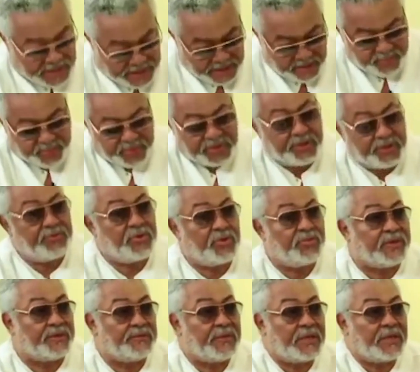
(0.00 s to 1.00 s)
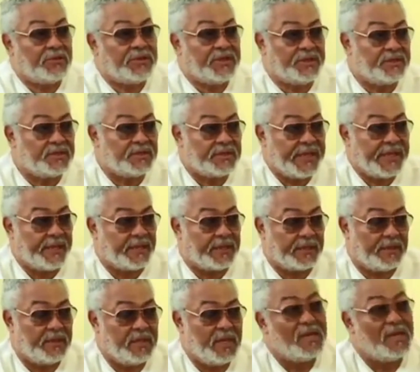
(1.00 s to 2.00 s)
and put a rope around his
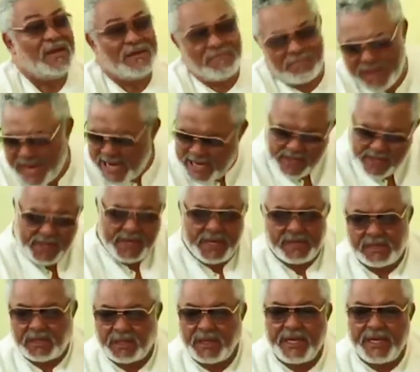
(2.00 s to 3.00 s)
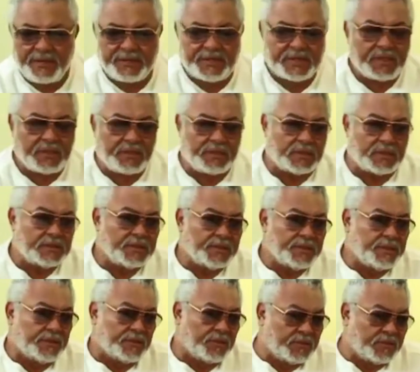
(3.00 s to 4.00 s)
neck. Many years later,
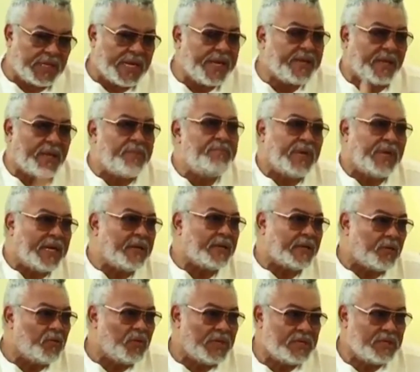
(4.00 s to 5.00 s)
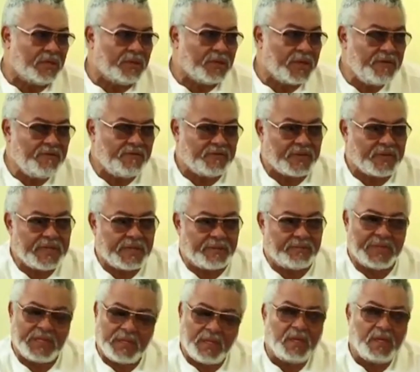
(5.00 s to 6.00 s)
you know, when I came back, I went looking for them.
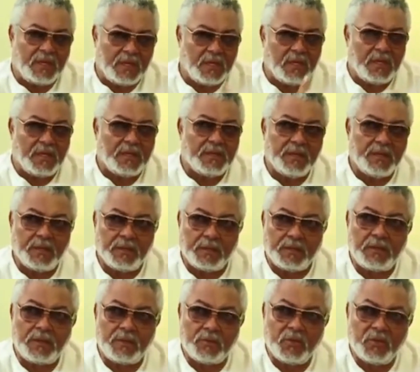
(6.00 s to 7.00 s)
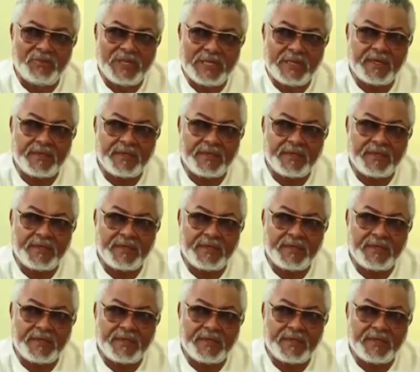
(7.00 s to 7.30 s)
The woman